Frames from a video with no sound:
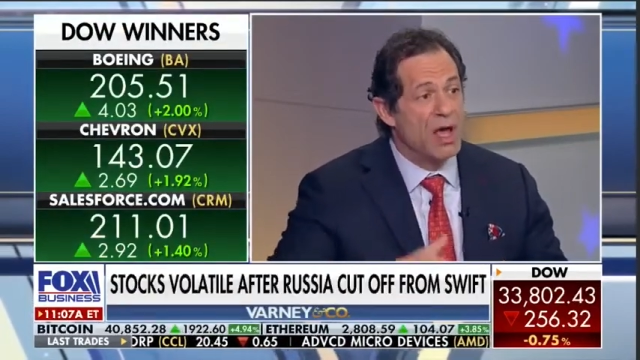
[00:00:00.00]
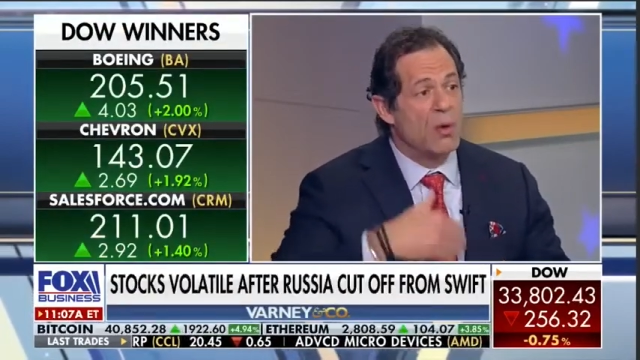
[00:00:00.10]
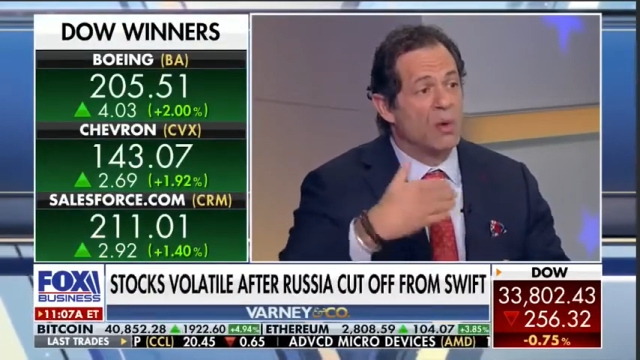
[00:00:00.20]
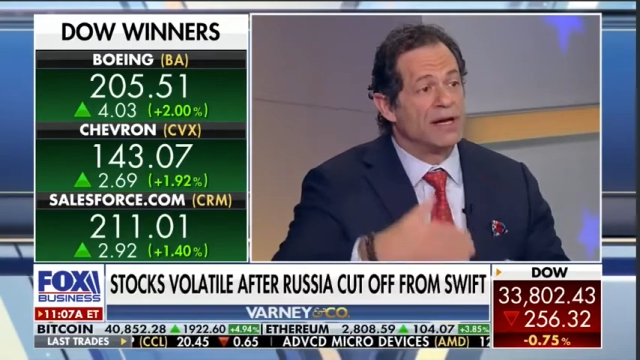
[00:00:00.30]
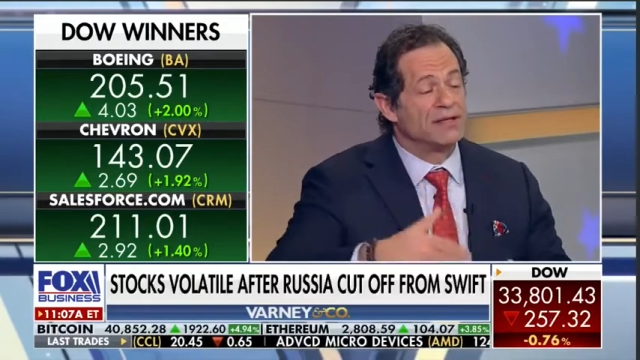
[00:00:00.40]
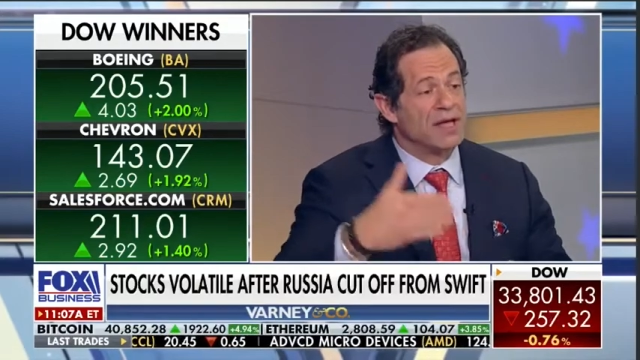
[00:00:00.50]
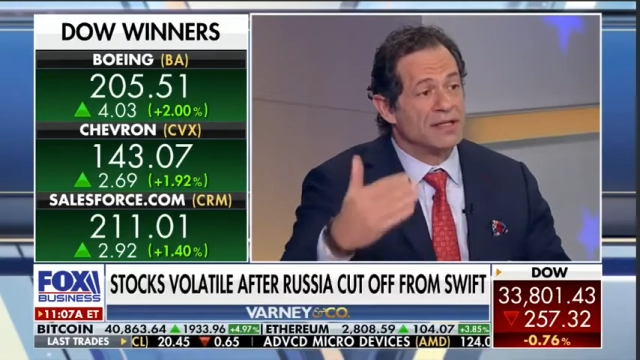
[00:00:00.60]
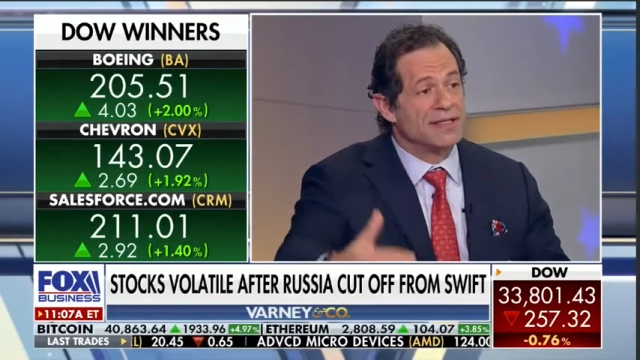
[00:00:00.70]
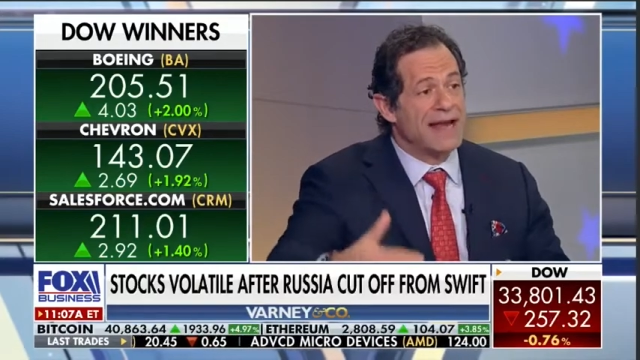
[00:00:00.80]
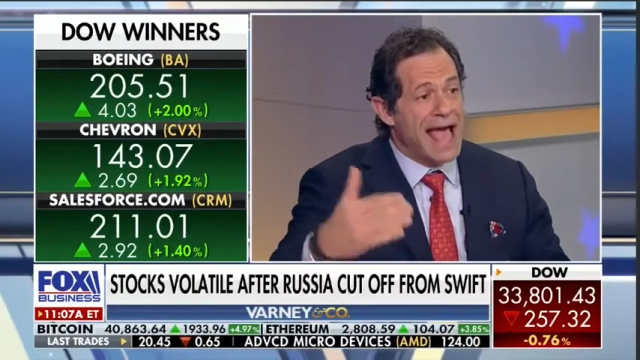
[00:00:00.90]
When it
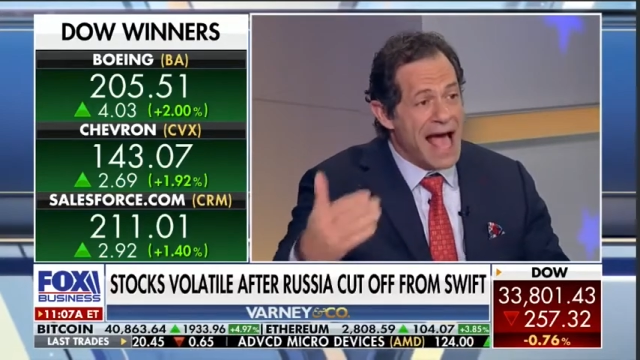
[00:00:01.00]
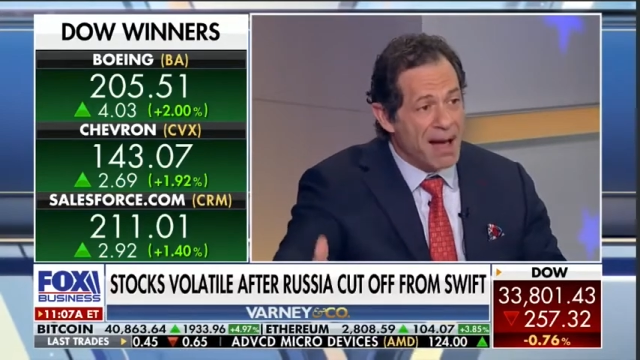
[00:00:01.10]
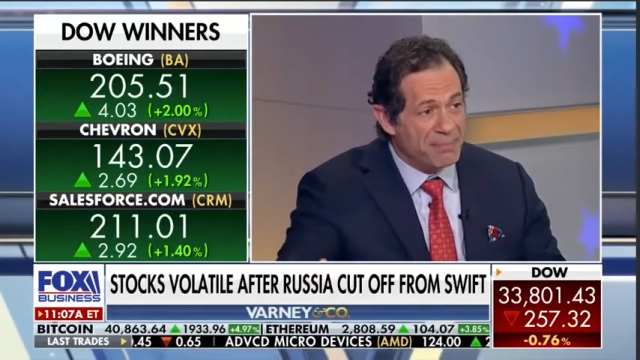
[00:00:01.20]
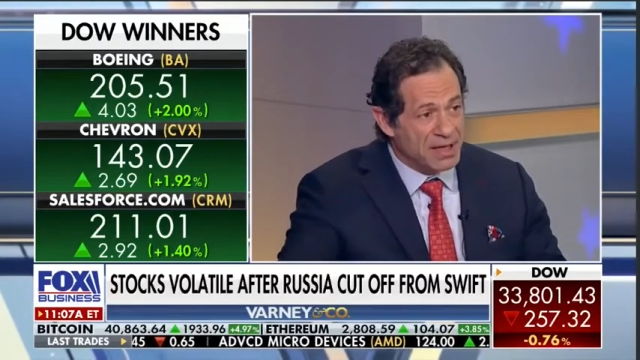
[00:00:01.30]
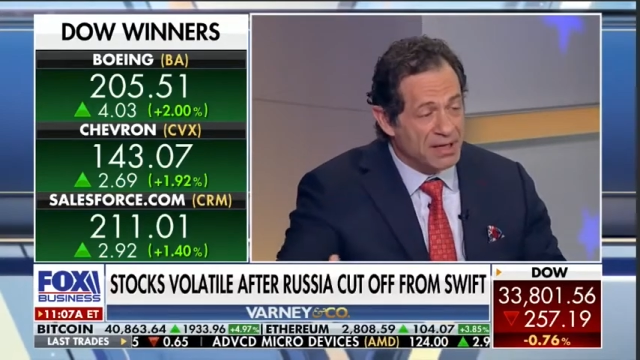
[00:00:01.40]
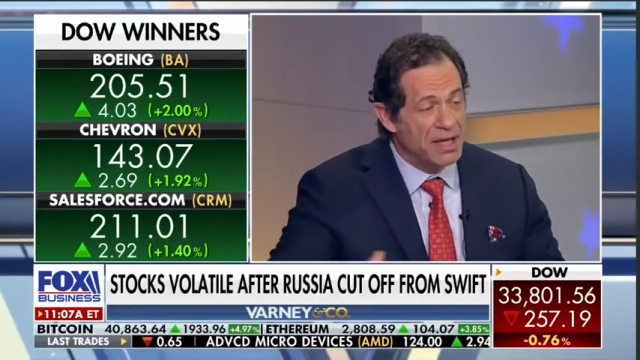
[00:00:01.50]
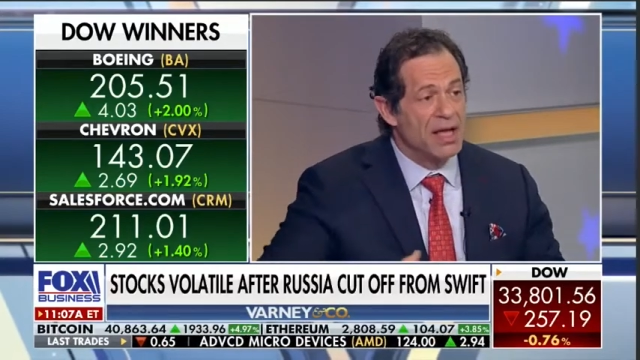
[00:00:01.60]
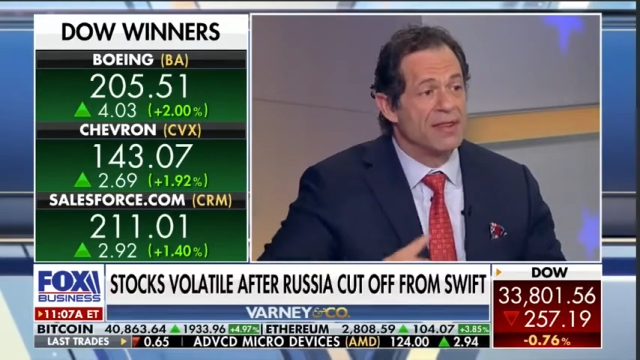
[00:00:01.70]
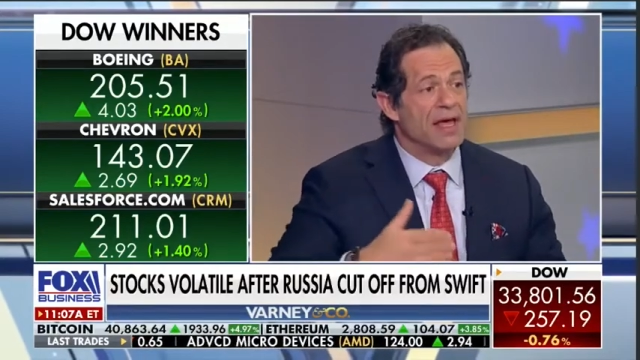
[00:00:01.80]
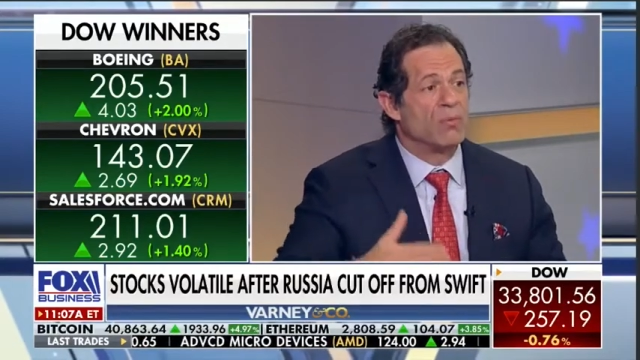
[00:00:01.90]
doesn't happen,
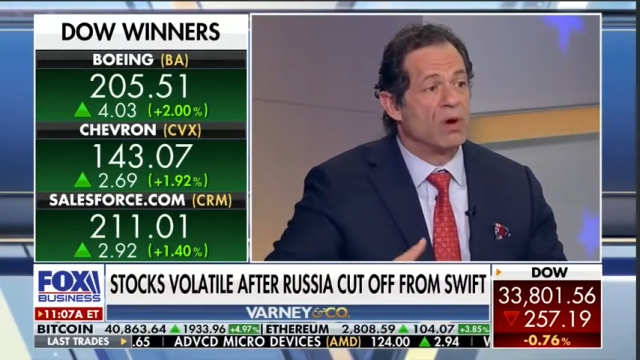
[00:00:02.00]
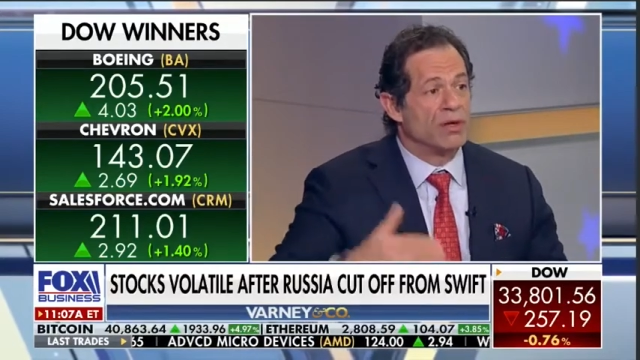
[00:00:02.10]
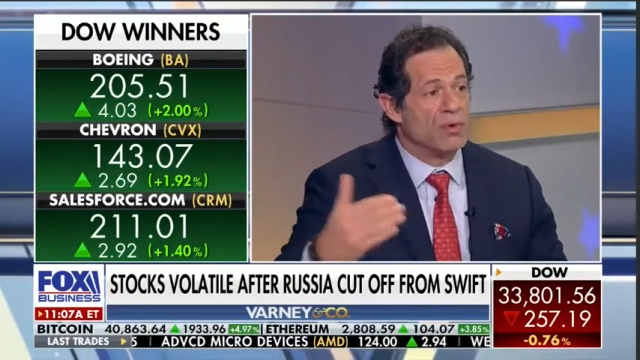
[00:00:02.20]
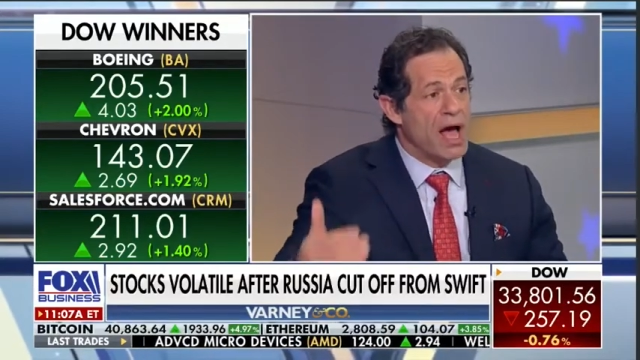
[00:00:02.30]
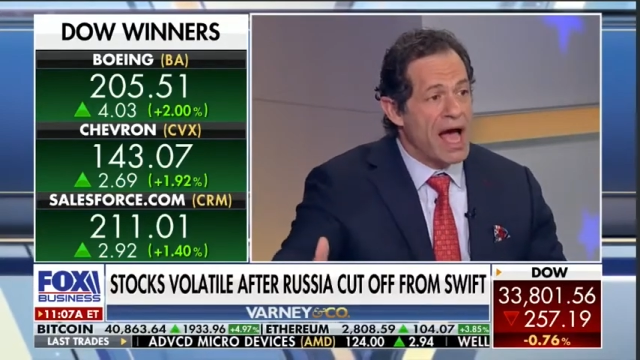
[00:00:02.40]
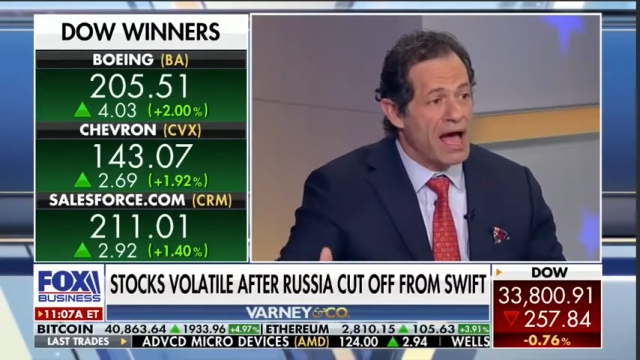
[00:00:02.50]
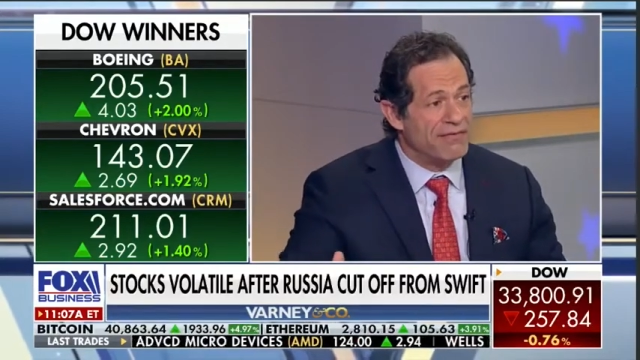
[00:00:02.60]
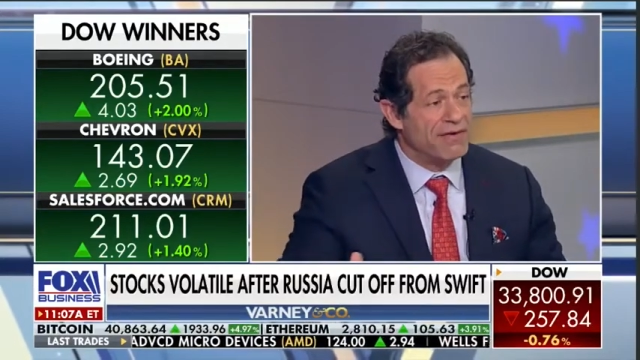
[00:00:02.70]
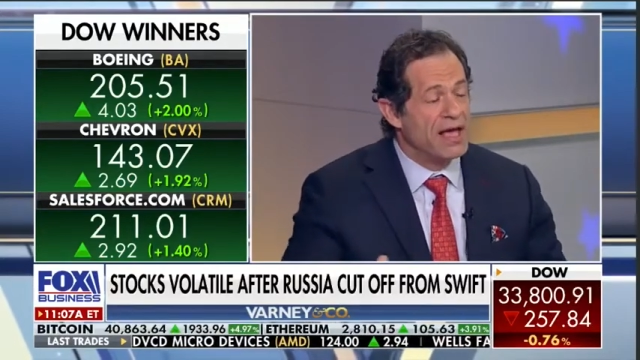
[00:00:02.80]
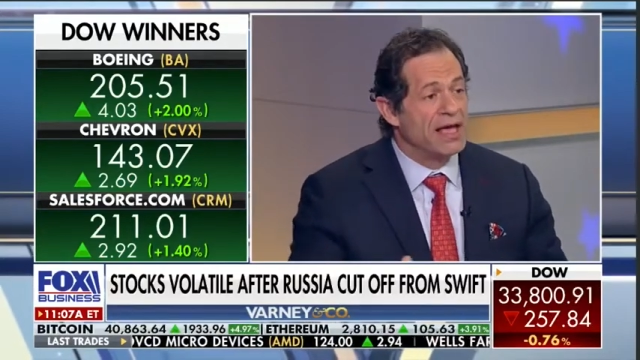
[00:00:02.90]
then what you have